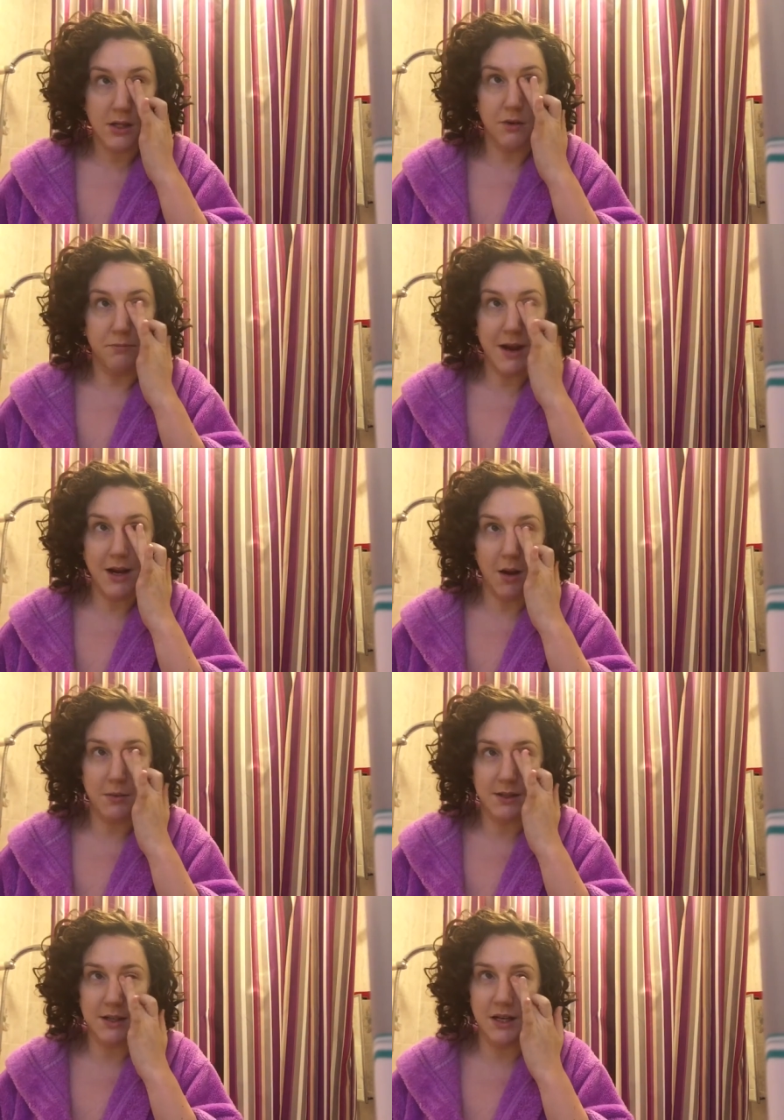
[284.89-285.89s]
So if
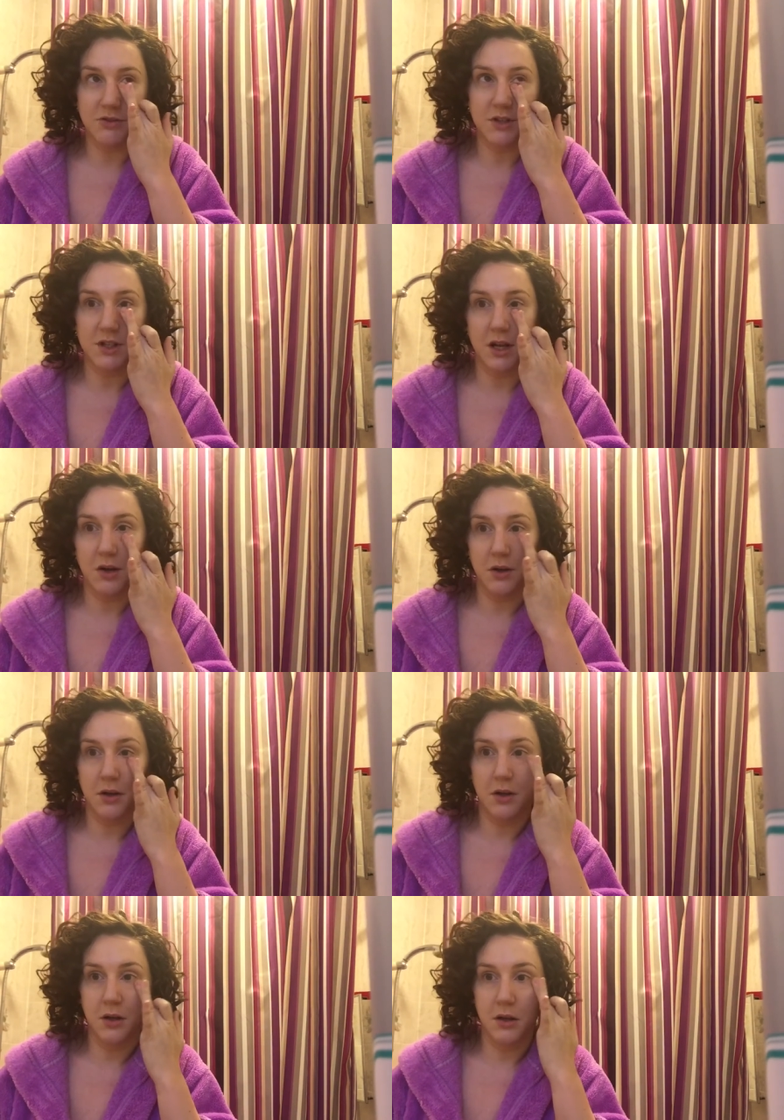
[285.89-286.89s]
makeup doesn't interest you,
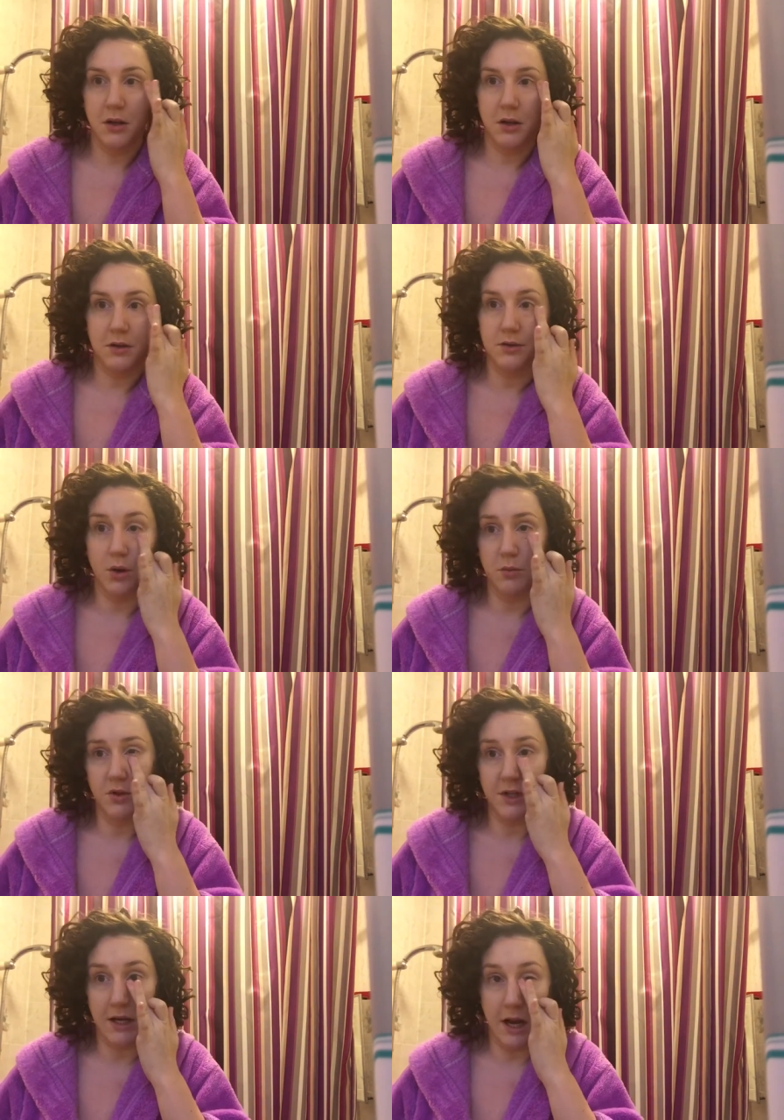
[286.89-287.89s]
stop
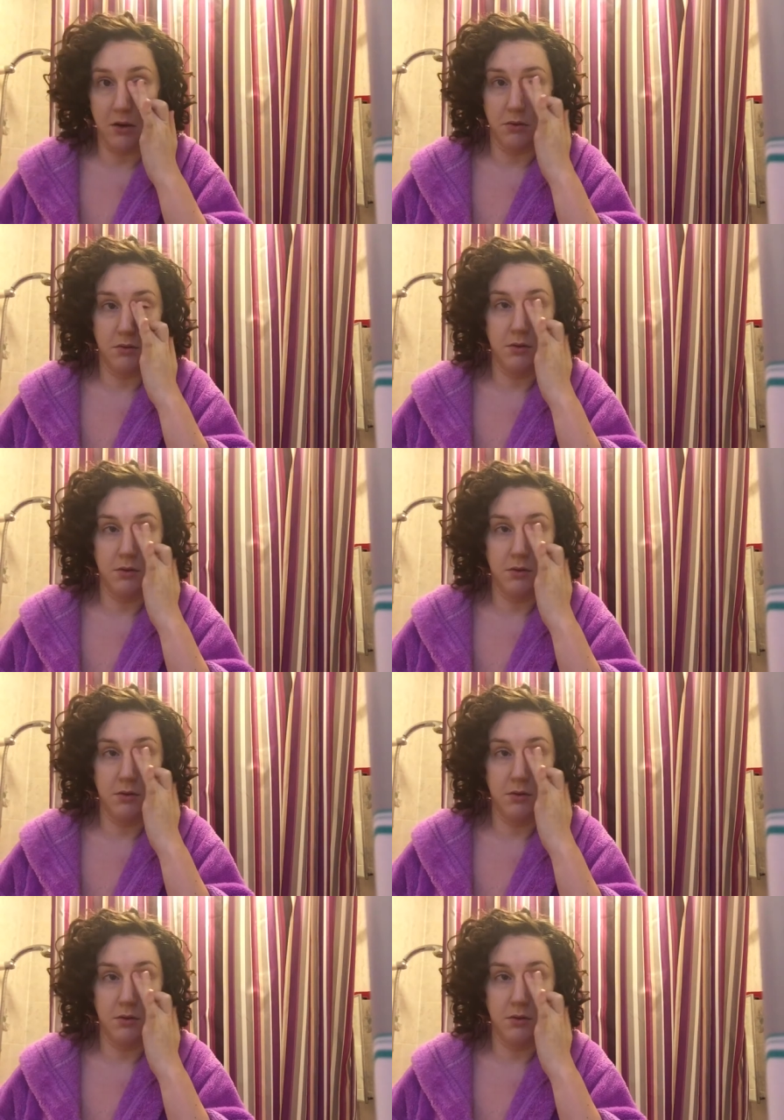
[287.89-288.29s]
watching now.